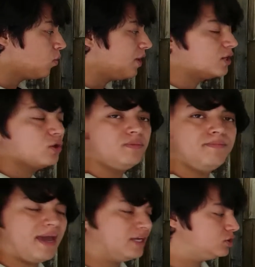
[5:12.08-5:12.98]
we
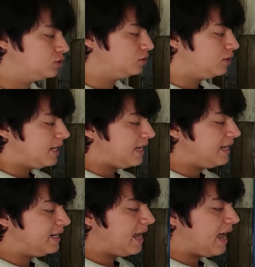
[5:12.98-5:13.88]
could measure
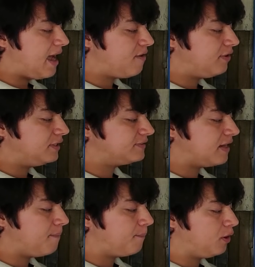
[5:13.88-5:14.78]
in every
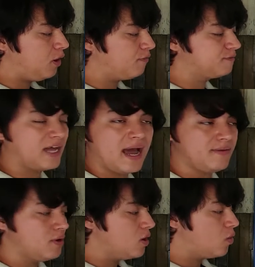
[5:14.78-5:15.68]
sample of
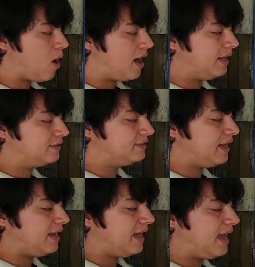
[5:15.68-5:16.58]
time what is
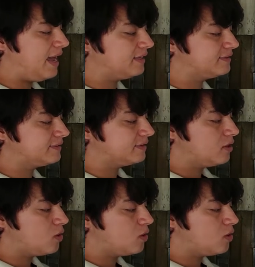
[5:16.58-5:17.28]
the X